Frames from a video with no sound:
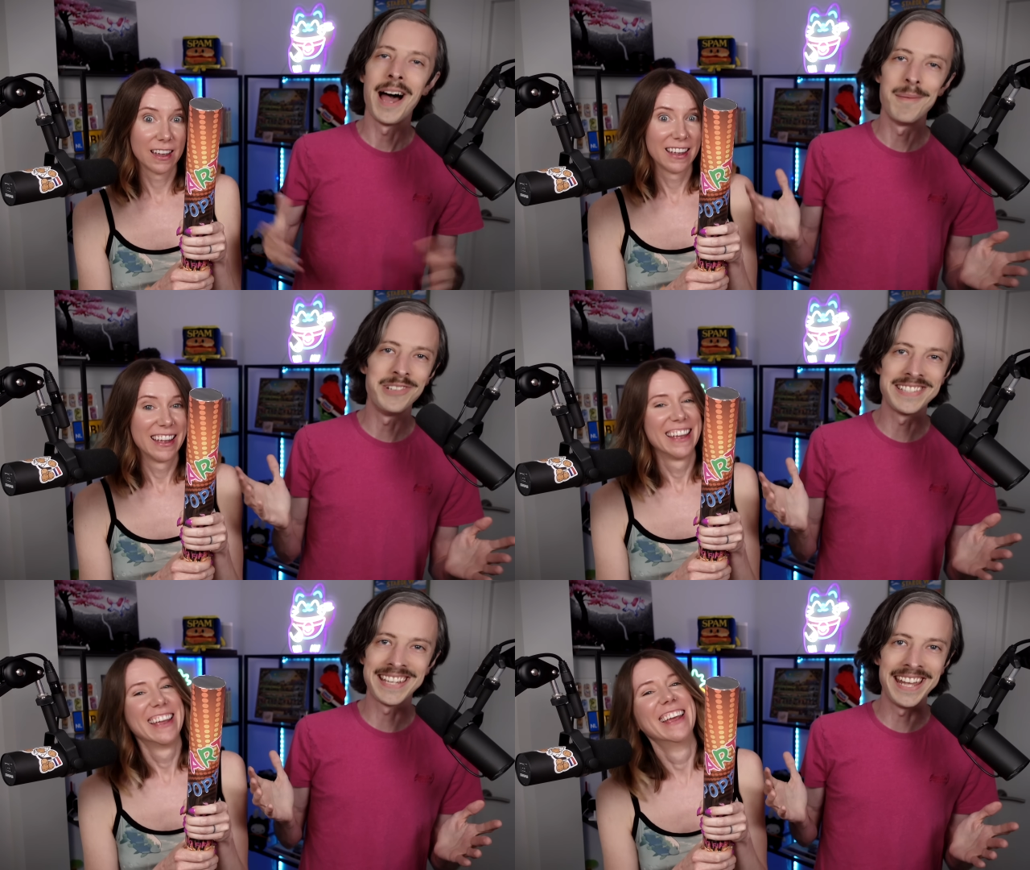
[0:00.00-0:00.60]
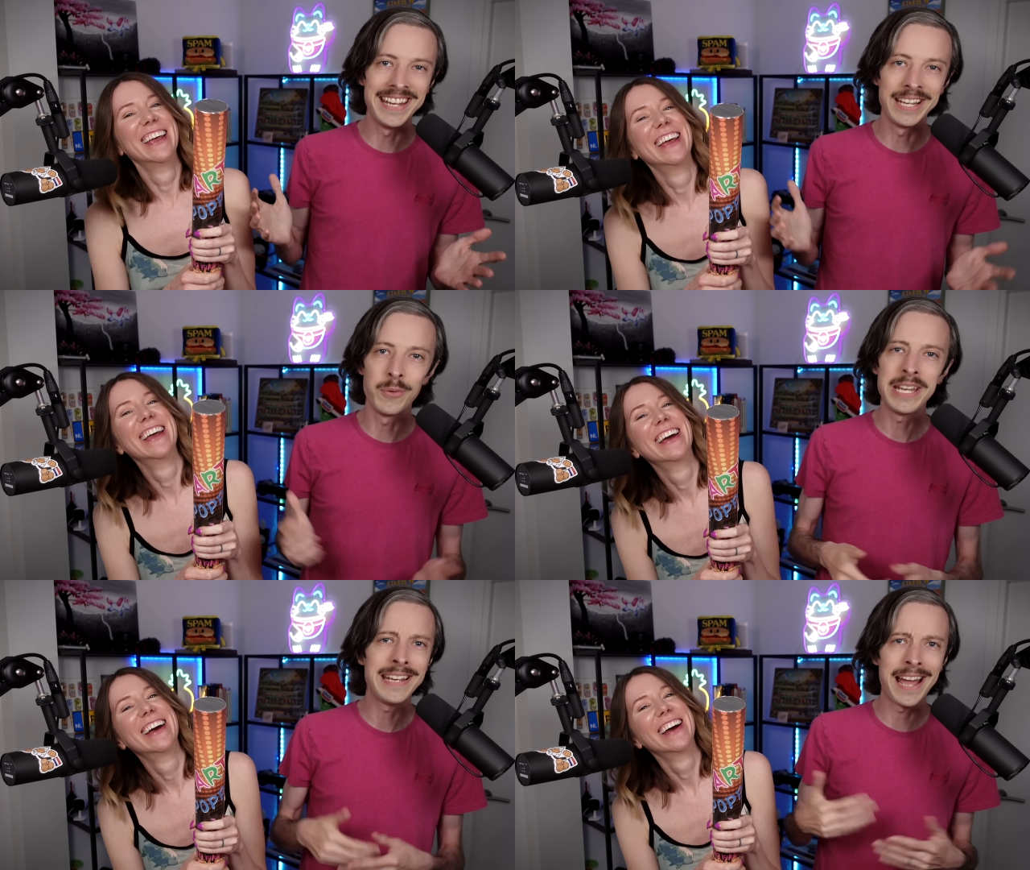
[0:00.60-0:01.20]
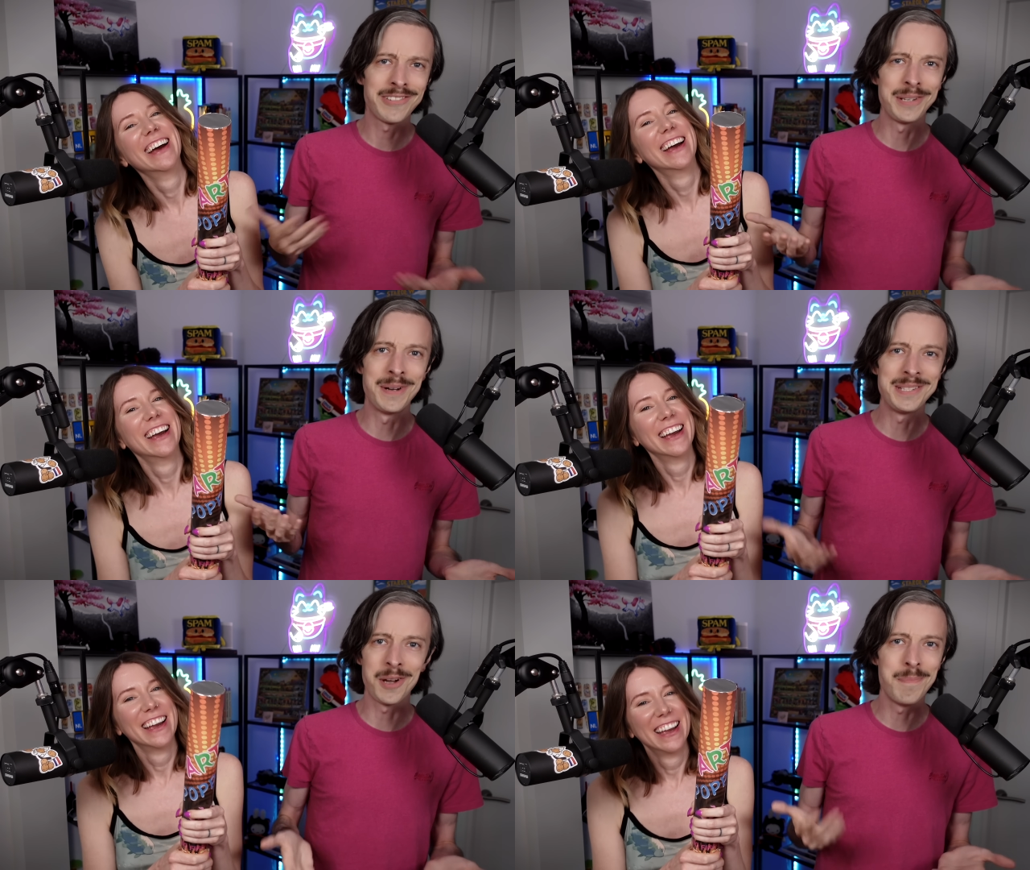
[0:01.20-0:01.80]
Speaker 1: I'm just kidding. We actually went to
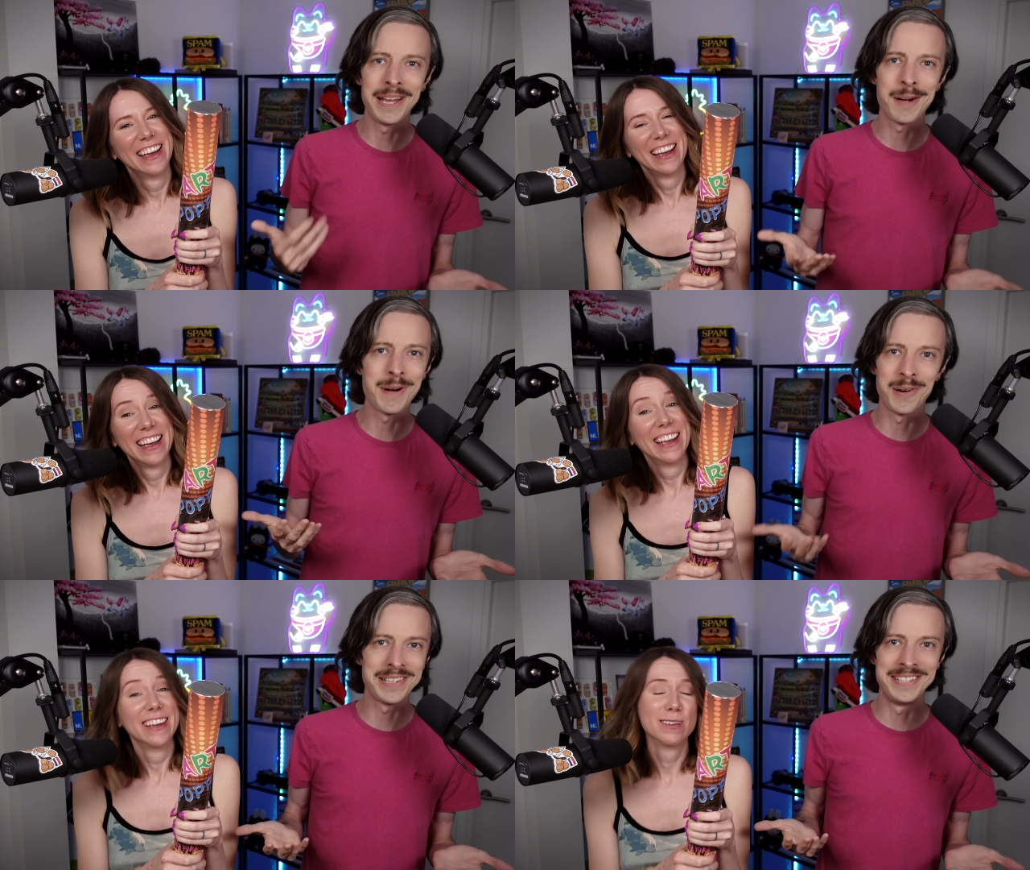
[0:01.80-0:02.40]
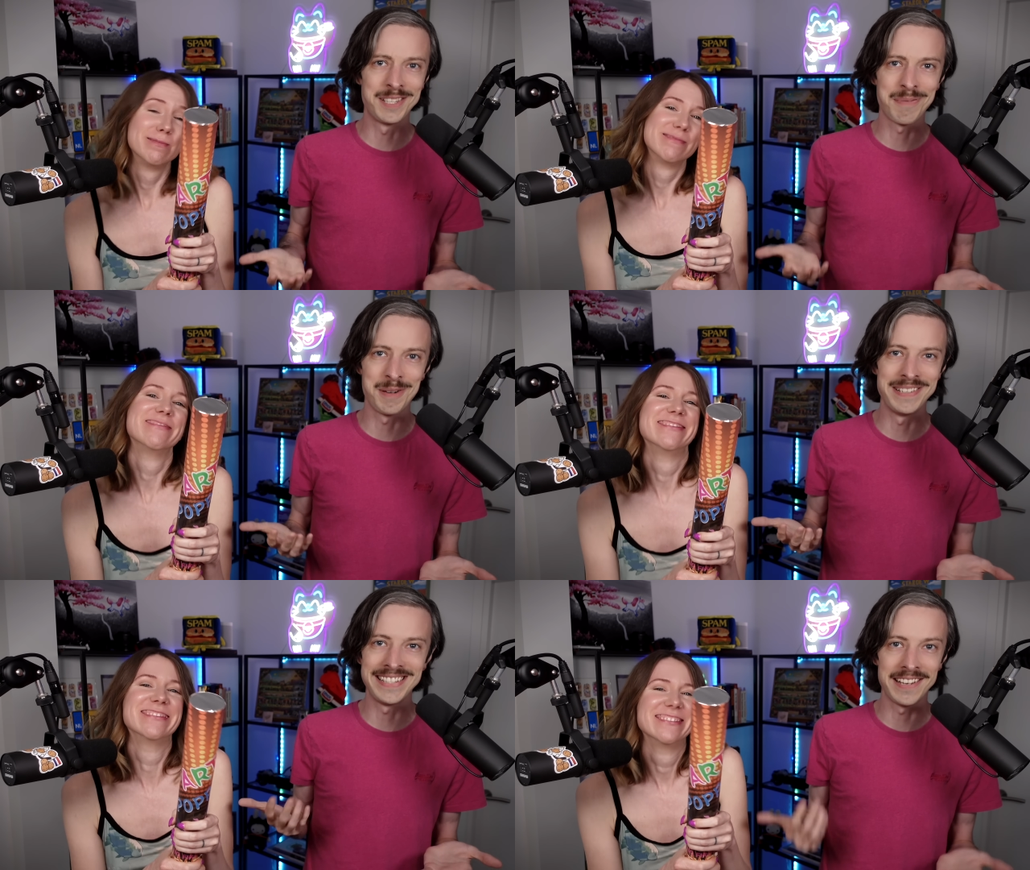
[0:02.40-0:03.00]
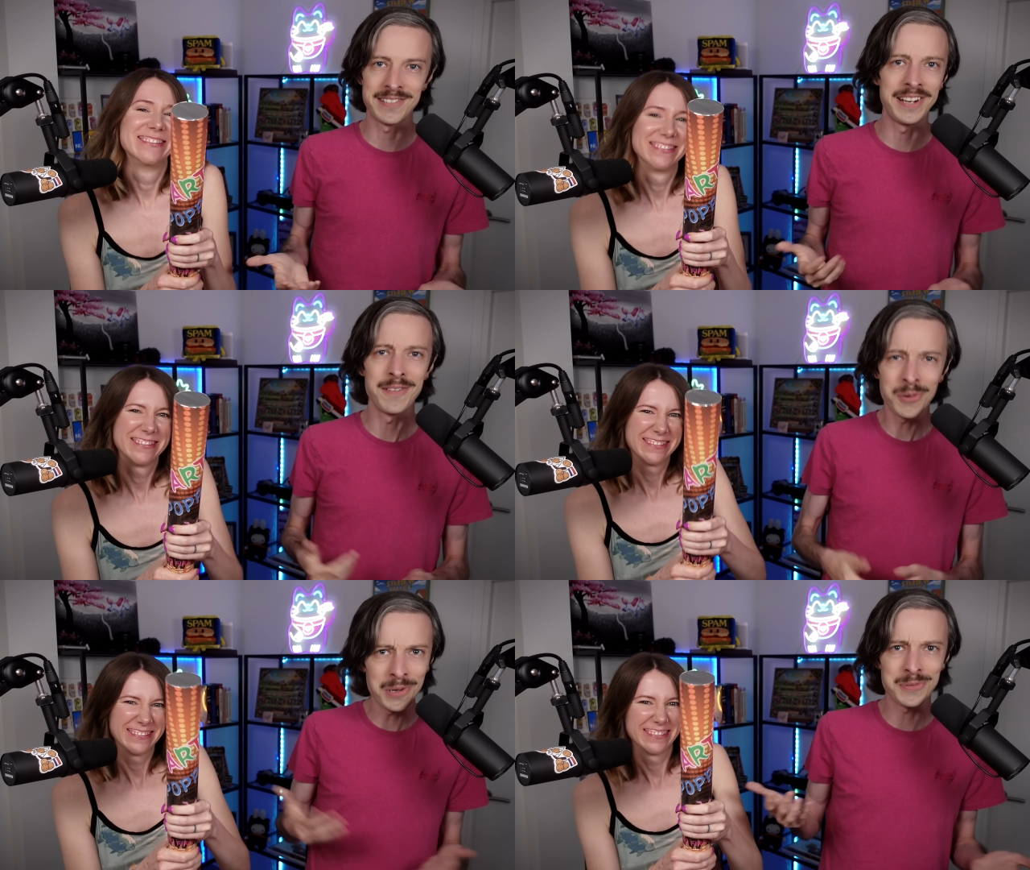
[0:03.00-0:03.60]
go pick up our residence permits yesterday. Of
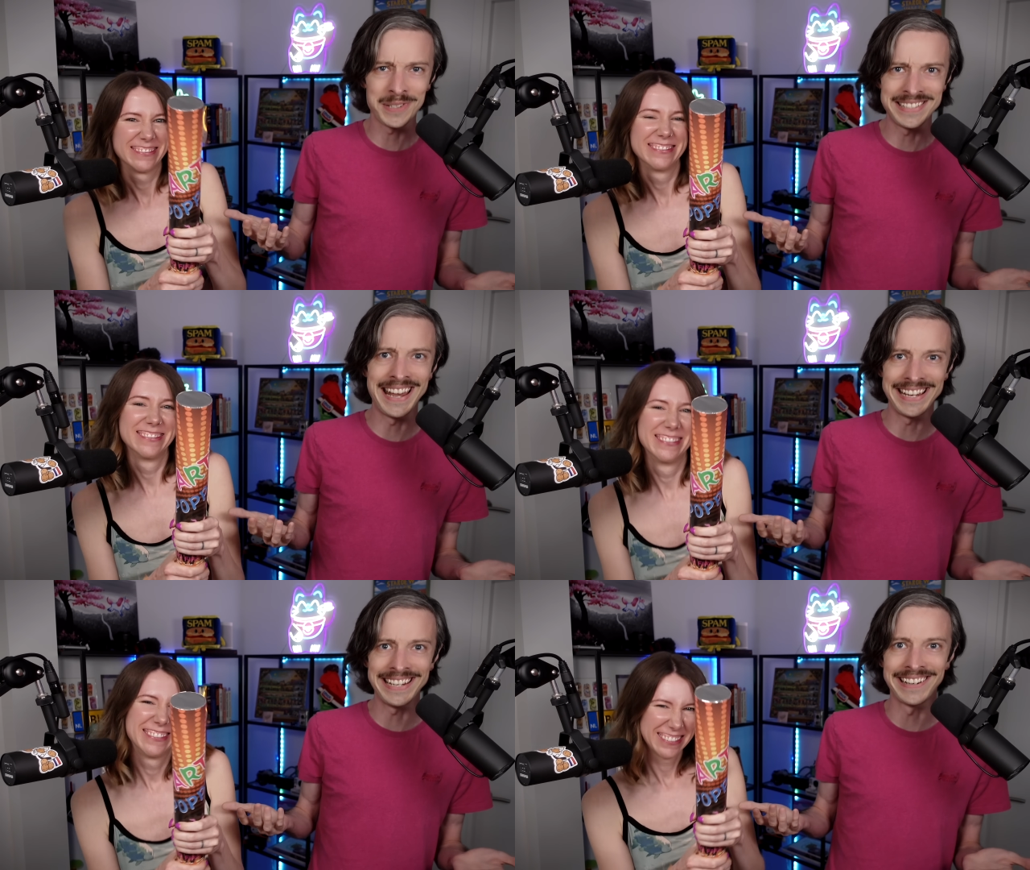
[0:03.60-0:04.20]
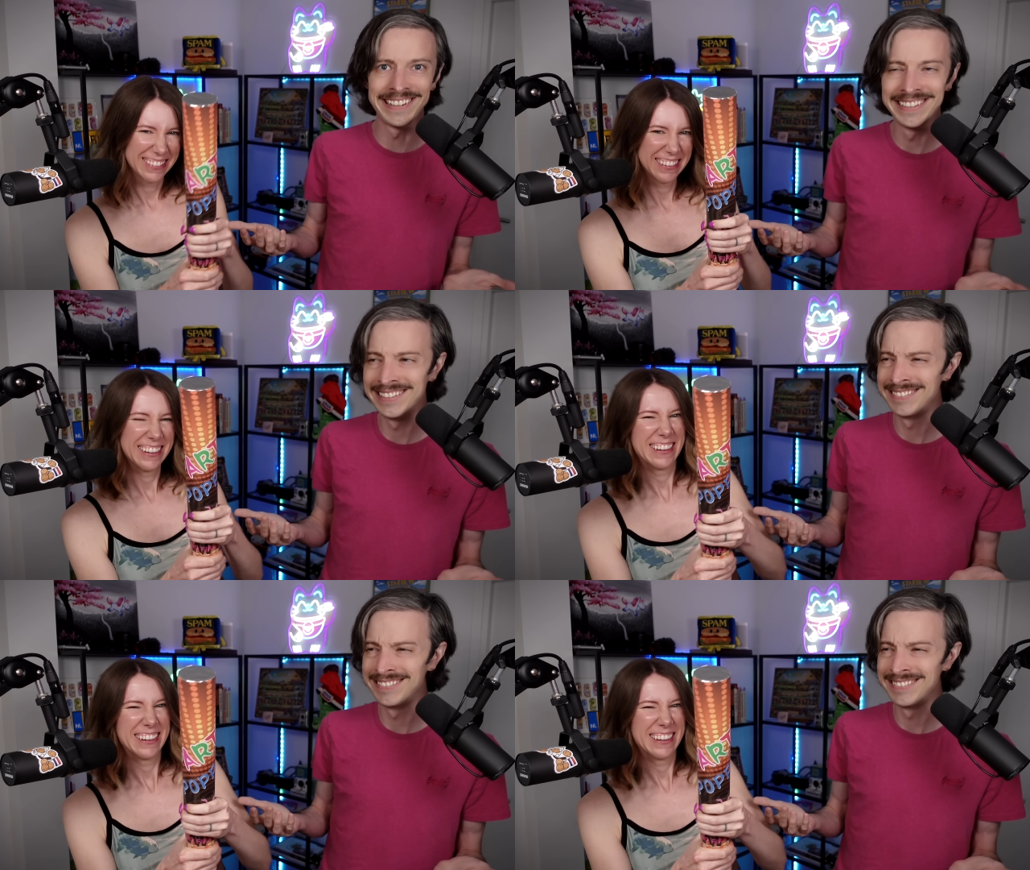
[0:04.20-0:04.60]
course we're staying here.